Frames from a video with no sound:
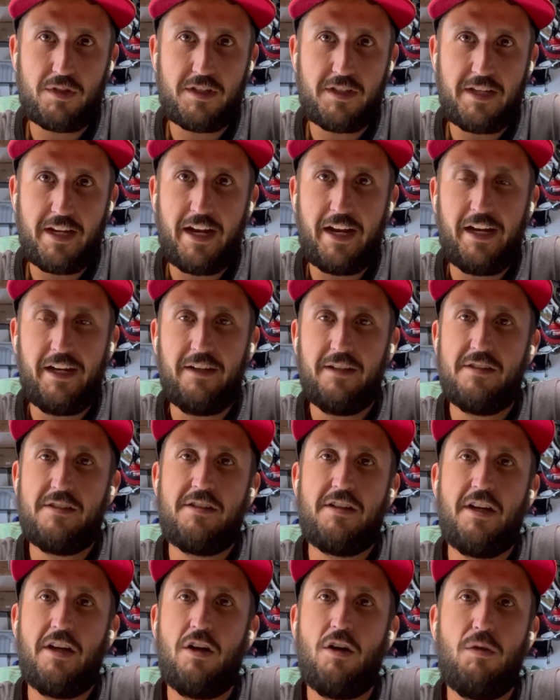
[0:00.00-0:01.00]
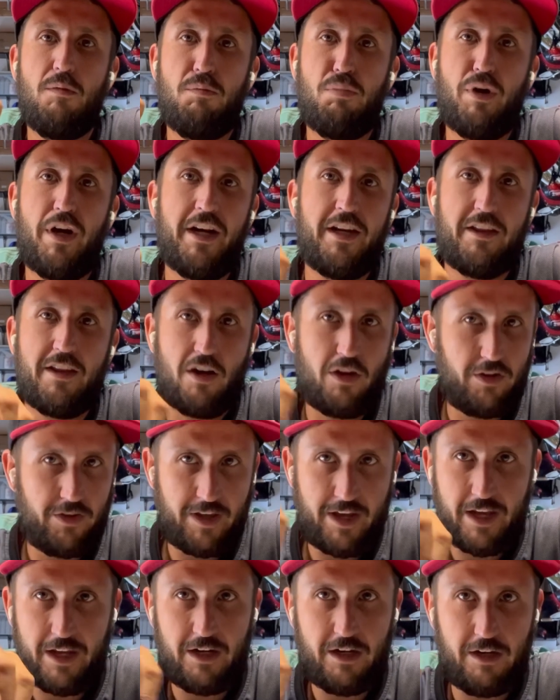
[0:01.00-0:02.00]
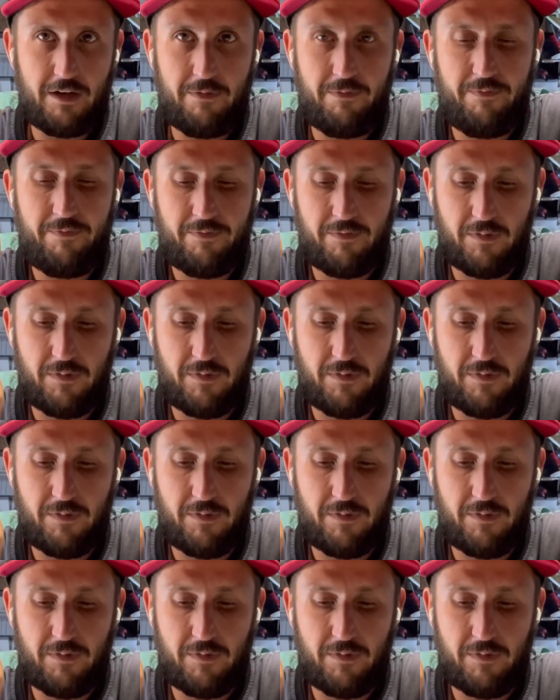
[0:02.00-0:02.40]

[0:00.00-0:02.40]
stains to help break all that up.